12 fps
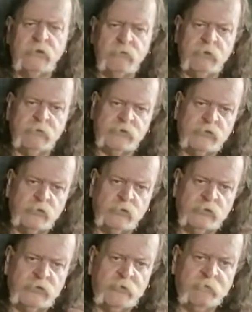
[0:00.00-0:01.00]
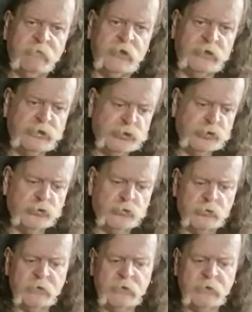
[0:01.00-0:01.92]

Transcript: and it's called Devenju,